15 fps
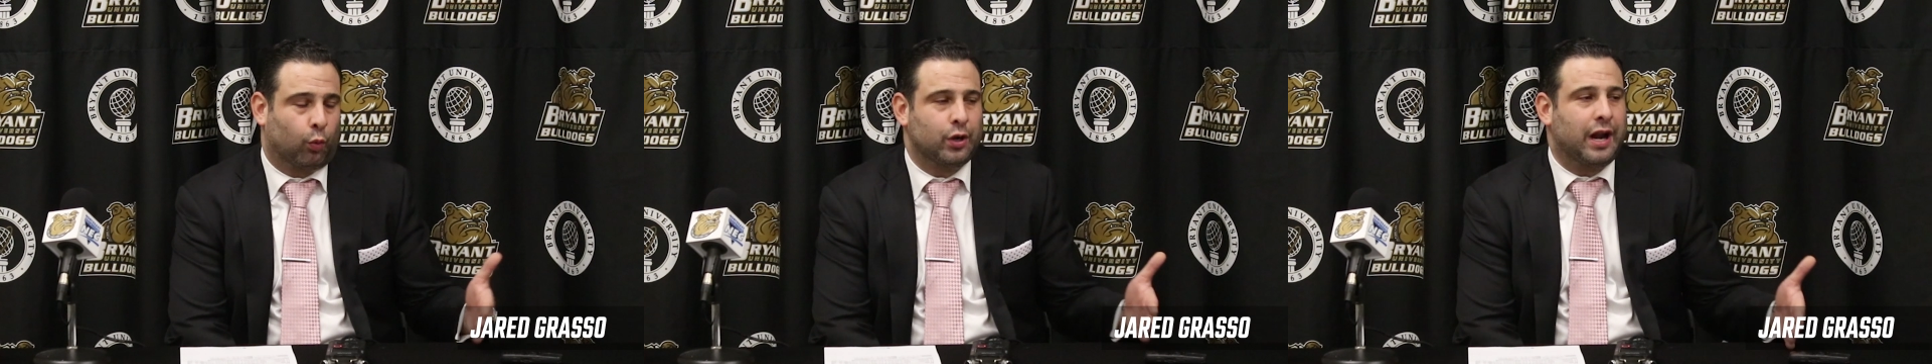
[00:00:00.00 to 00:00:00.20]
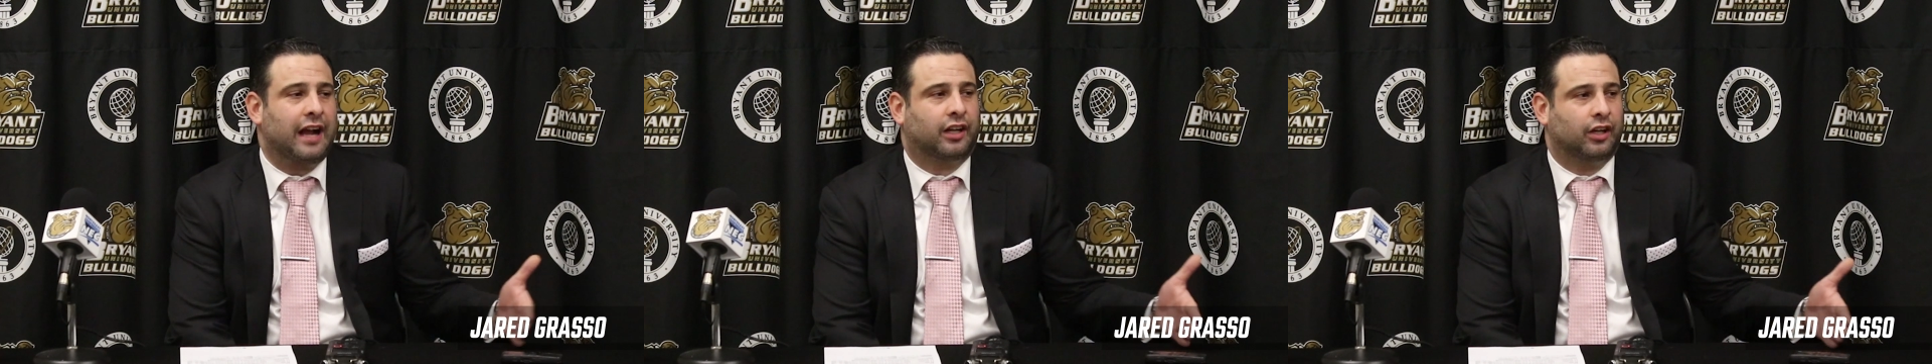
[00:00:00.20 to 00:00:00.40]

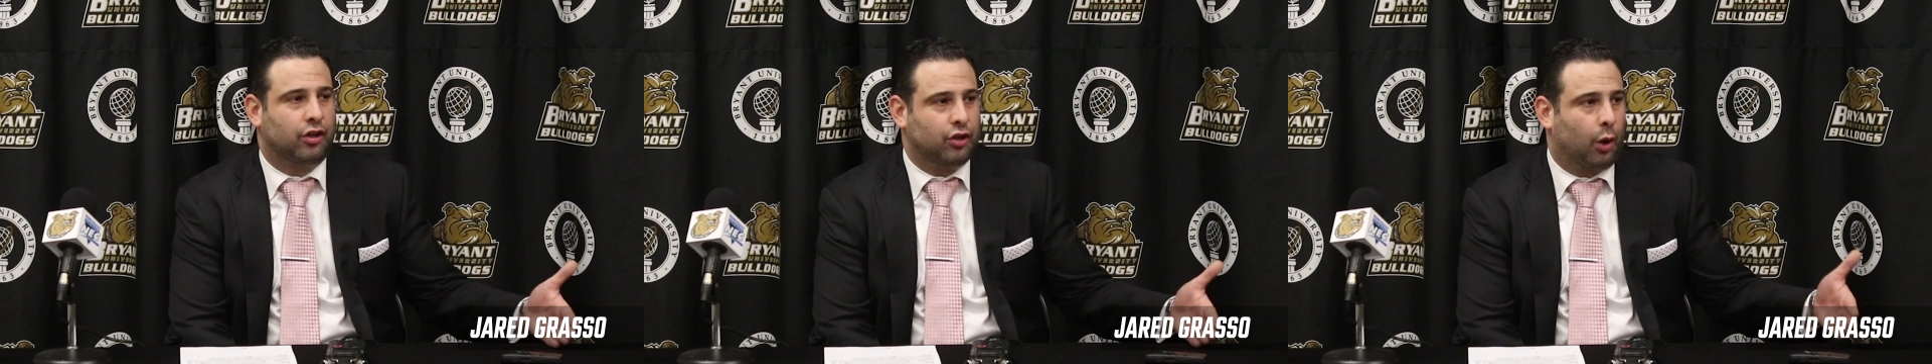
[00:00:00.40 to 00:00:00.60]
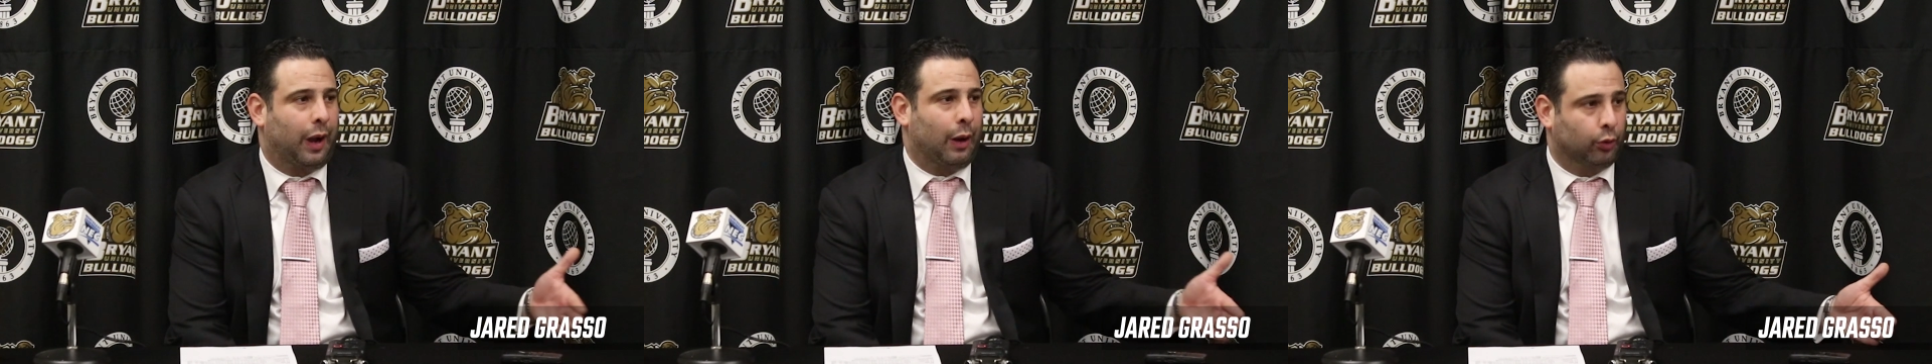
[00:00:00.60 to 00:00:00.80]
we're not going
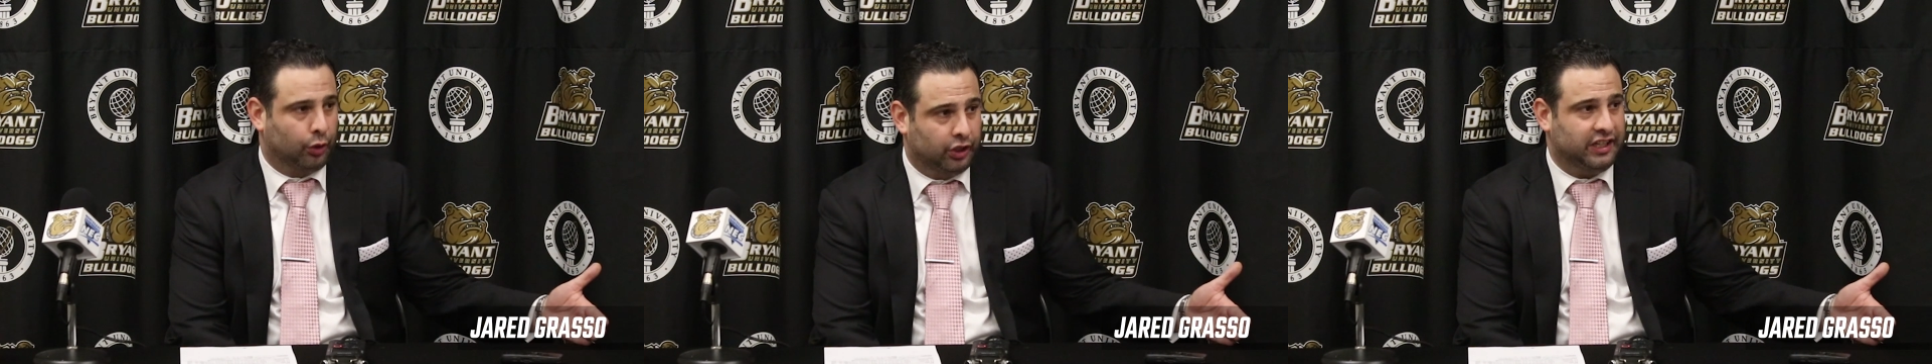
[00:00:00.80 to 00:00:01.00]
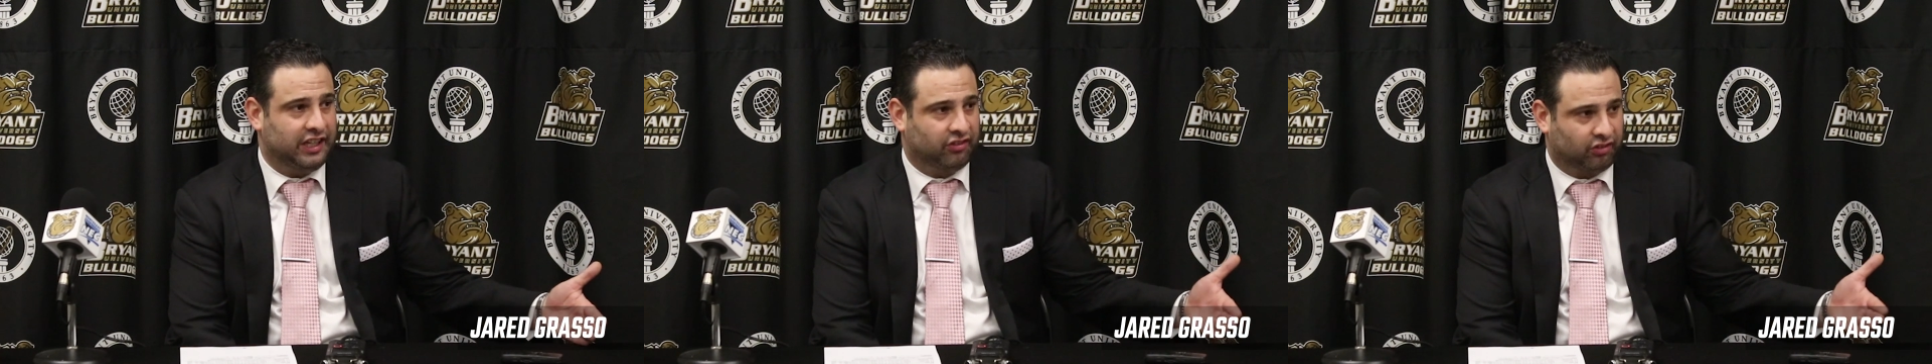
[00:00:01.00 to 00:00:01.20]
to know how
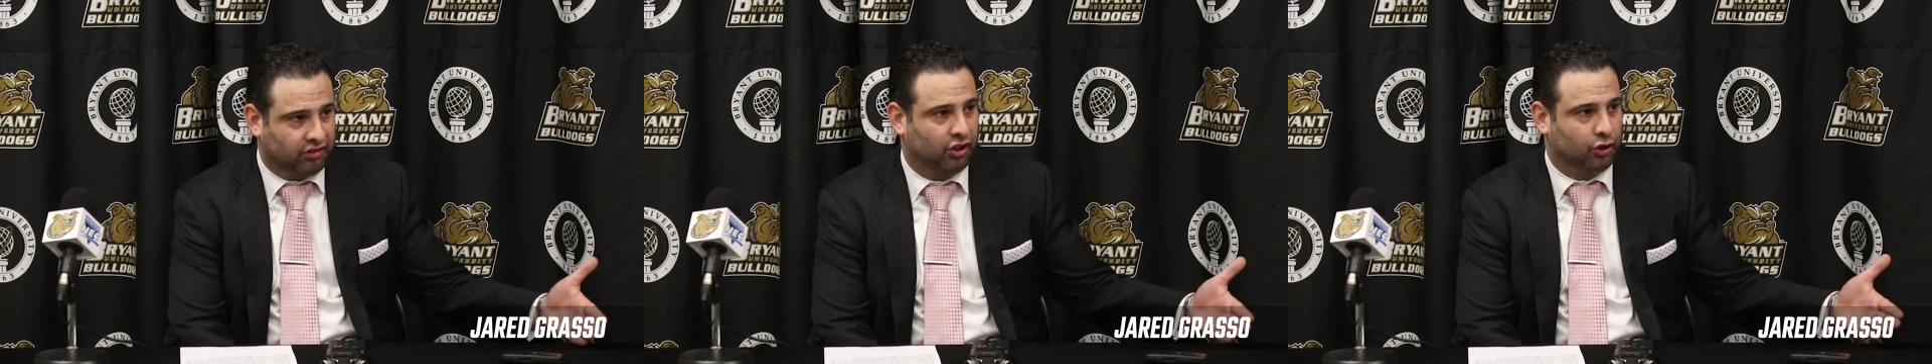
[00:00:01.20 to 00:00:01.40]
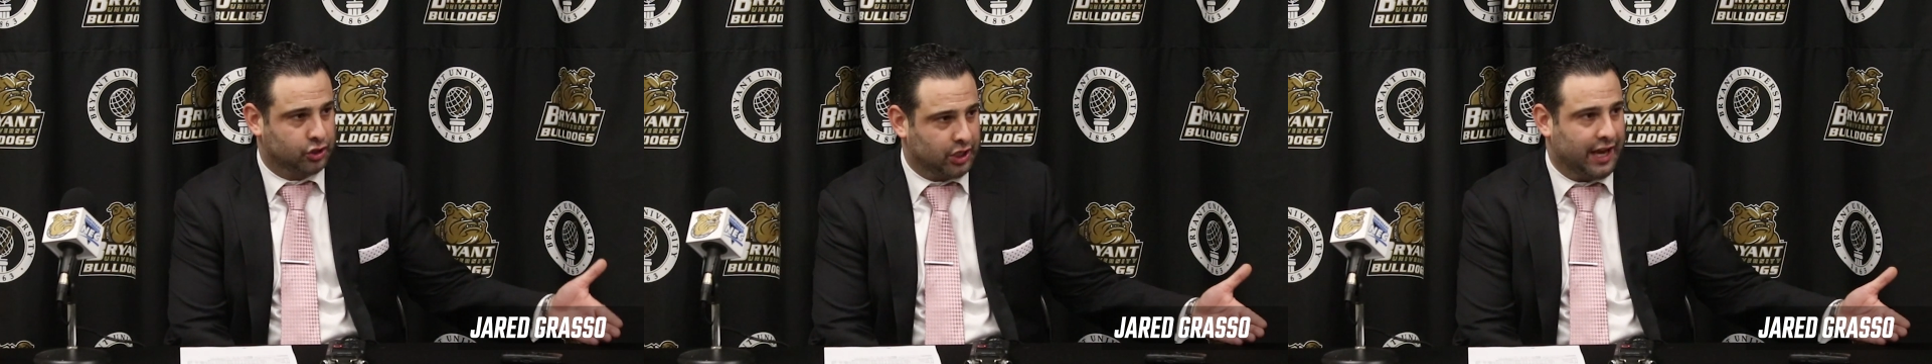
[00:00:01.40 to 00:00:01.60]
good he is
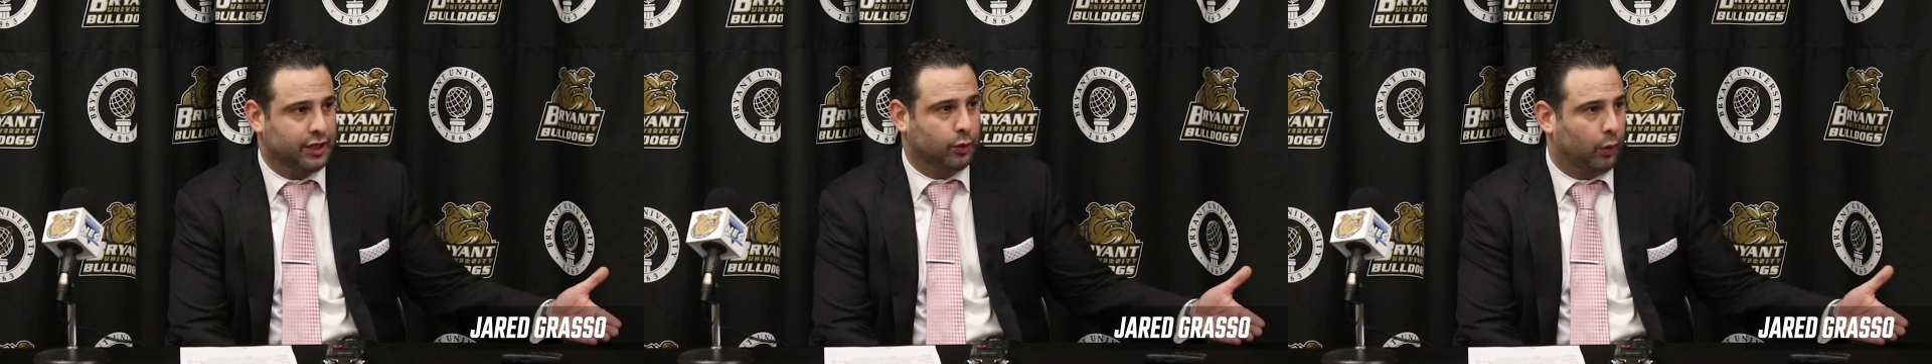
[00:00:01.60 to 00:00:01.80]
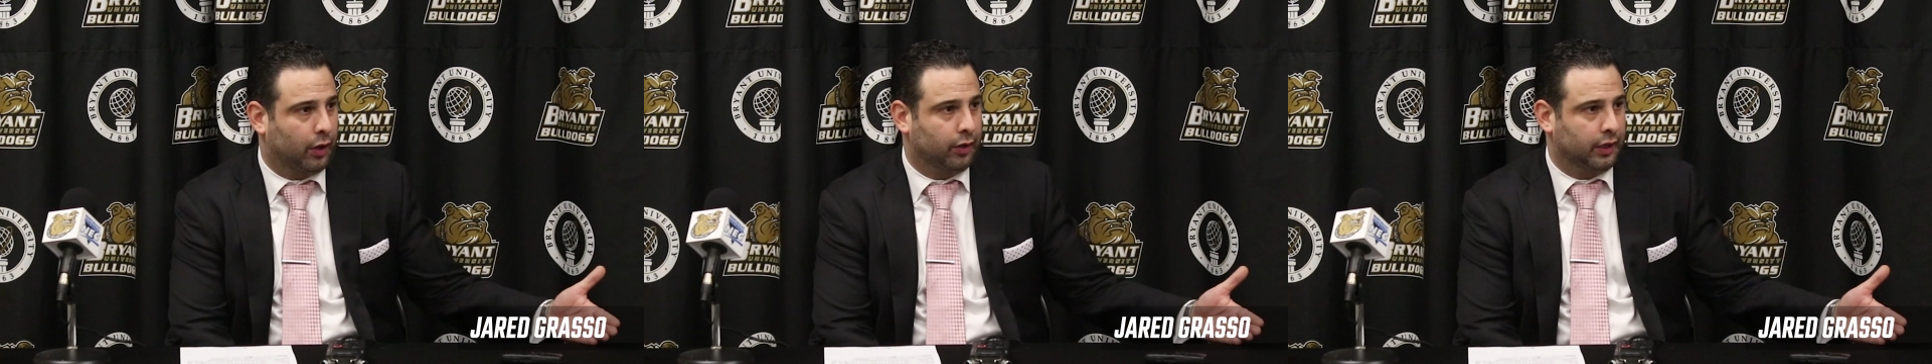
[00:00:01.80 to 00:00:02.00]
until
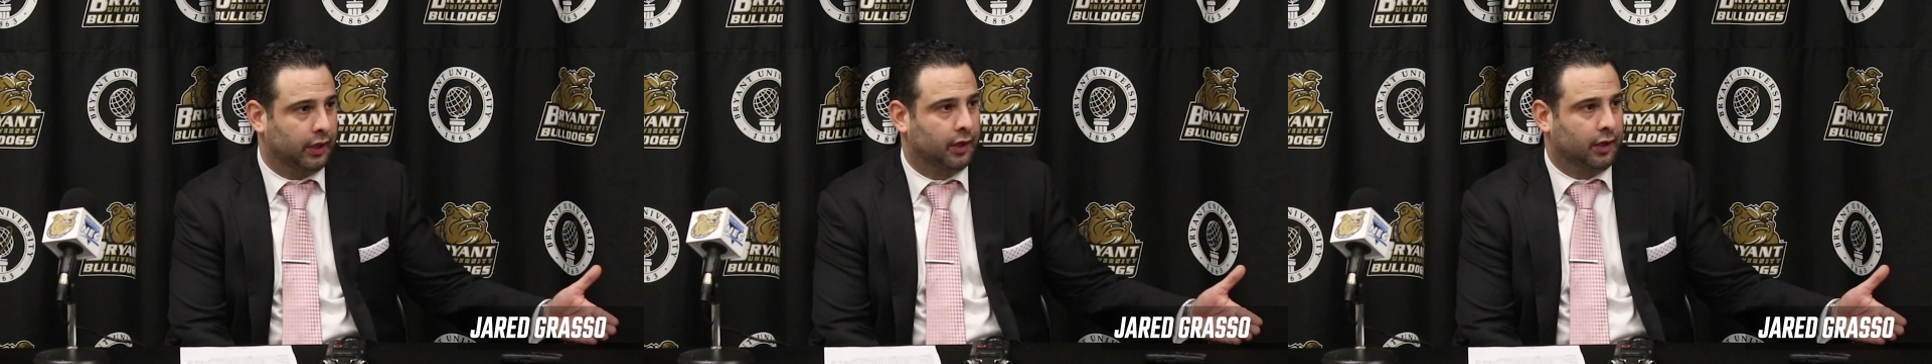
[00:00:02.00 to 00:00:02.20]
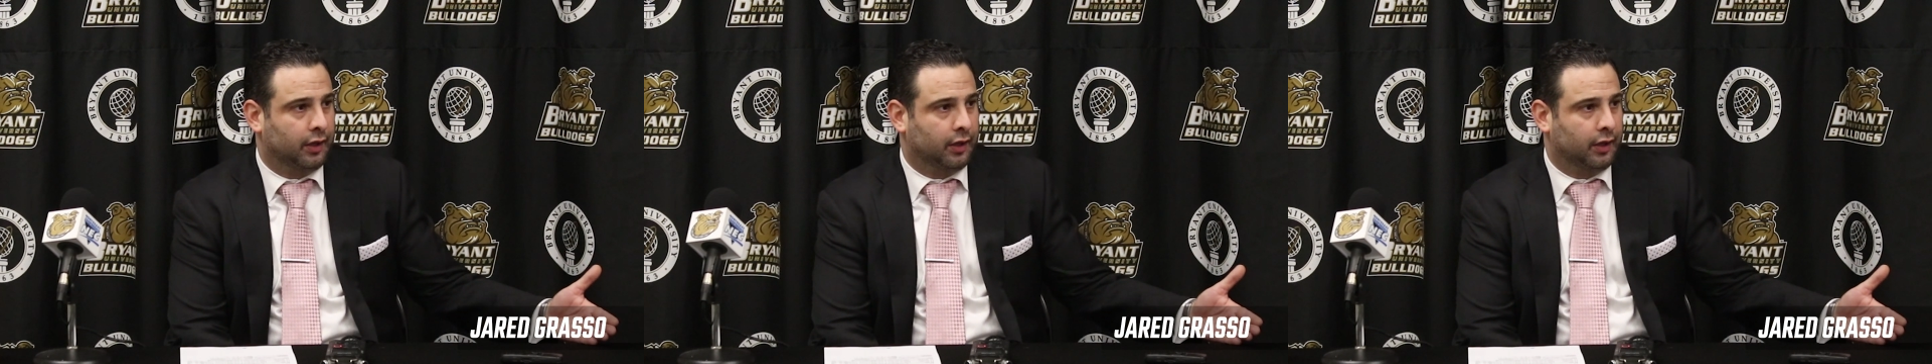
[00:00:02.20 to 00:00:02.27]
January.